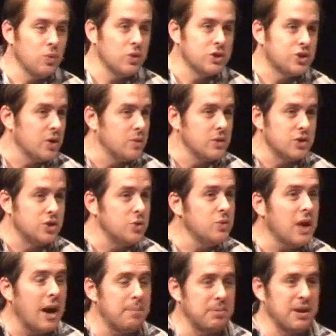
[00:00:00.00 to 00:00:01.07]
So do
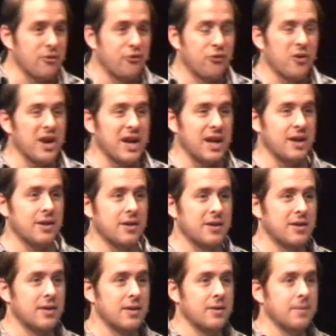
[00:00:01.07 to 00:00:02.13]
not be afraid.
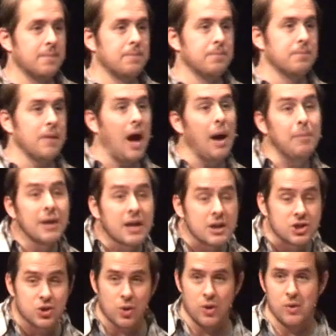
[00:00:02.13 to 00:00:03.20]
I'm in
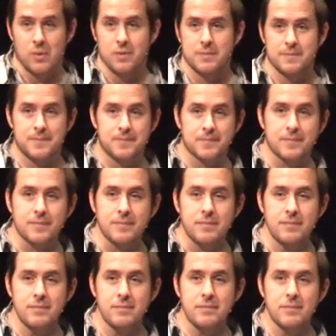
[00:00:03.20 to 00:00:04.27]
control.
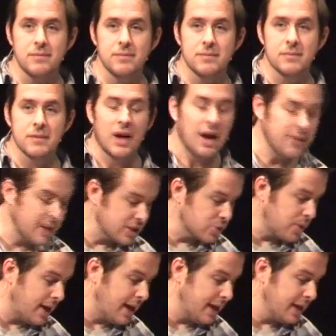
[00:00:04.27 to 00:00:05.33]
I think that's
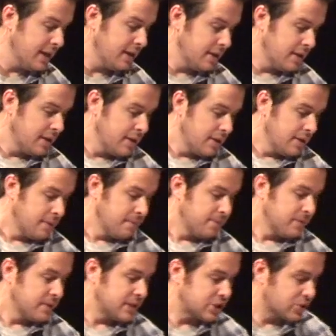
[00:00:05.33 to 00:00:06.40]
why
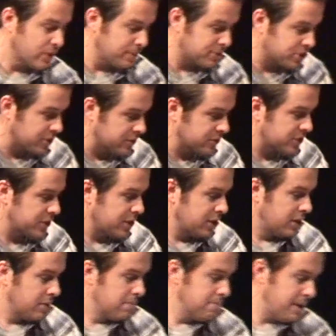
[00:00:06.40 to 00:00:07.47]
the Scriptures
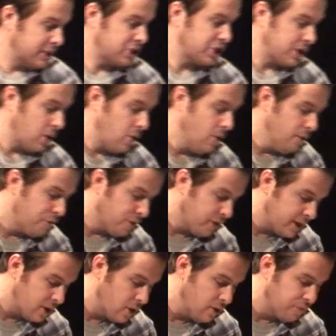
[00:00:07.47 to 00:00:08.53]
mention over
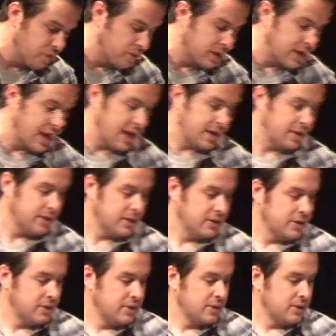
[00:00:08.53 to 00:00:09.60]
and over again,
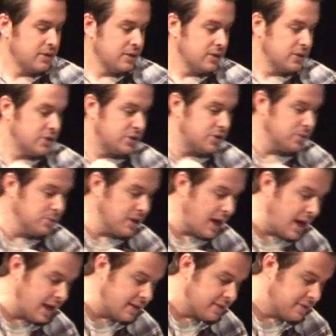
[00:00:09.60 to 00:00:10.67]
do
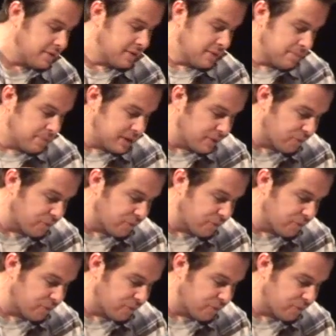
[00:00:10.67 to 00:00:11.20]
not be